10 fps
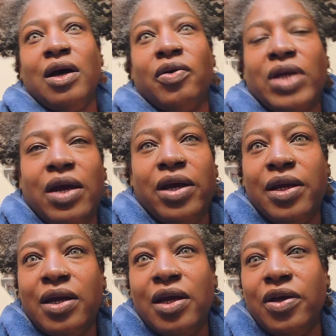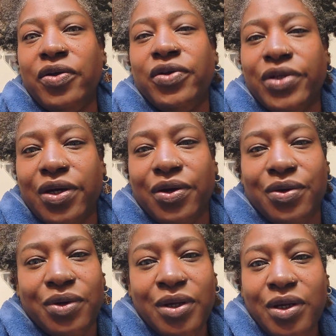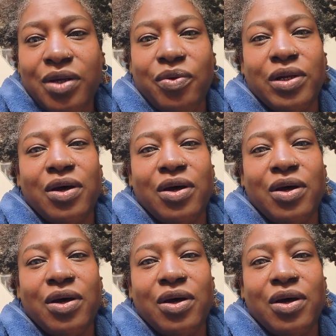okay, with